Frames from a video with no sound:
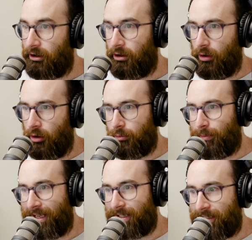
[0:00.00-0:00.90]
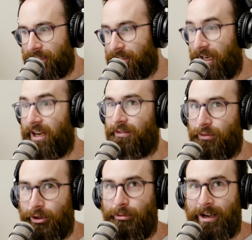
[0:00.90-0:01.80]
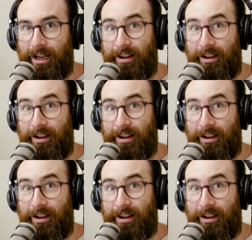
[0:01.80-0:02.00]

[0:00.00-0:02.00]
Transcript: Oh, old man sits everywhere.